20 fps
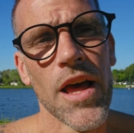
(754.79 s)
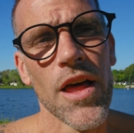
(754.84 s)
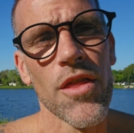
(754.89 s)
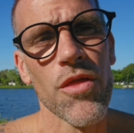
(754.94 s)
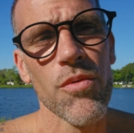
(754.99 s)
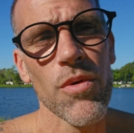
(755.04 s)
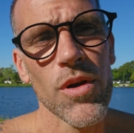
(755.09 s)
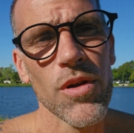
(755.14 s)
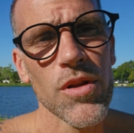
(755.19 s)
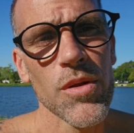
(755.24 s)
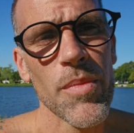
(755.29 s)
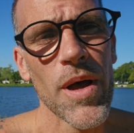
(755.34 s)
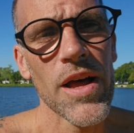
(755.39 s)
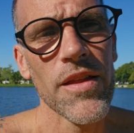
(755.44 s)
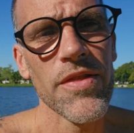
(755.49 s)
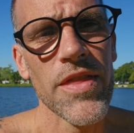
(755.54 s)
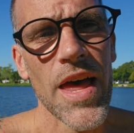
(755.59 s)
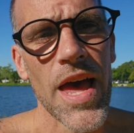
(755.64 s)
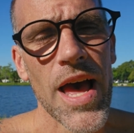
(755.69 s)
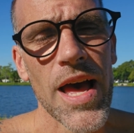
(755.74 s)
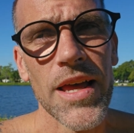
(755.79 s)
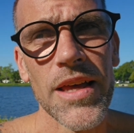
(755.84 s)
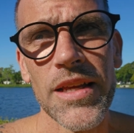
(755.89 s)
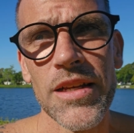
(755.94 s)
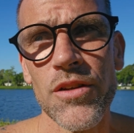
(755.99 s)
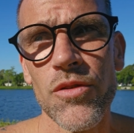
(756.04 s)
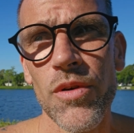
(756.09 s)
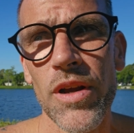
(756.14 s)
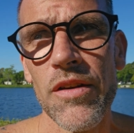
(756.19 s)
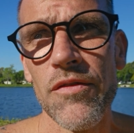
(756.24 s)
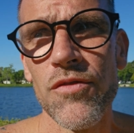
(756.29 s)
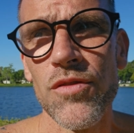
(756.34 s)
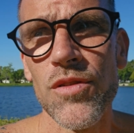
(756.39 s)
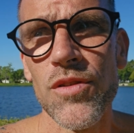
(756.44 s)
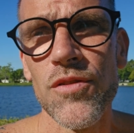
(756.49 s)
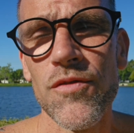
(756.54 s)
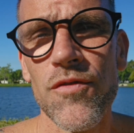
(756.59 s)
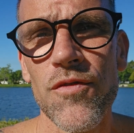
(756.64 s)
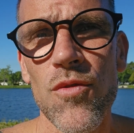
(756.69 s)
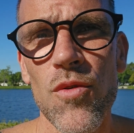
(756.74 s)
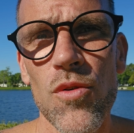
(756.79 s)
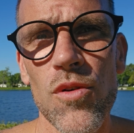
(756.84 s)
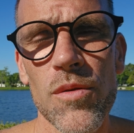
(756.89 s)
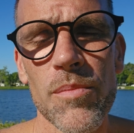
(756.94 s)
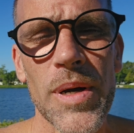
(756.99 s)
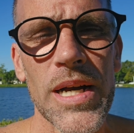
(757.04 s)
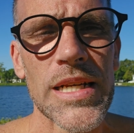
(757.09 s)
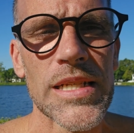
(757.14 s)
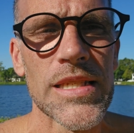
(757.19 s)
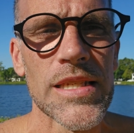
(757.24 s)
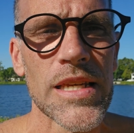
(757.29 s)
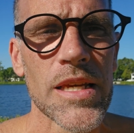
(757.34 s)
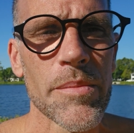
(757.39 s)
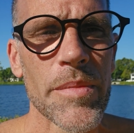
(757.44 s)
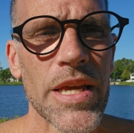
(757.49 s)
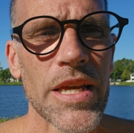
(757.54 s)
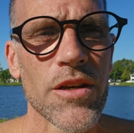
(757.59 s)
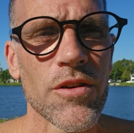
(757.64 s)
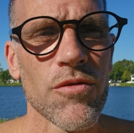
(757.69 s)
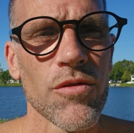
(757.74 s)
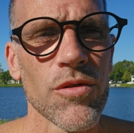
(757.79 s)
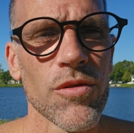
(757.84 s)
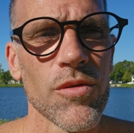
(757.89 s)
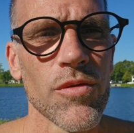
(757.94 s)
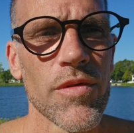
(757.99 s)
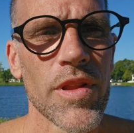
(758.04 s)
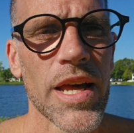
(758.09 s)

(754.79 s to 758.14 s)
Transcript: thrilled about that and grateful for my CMA crew.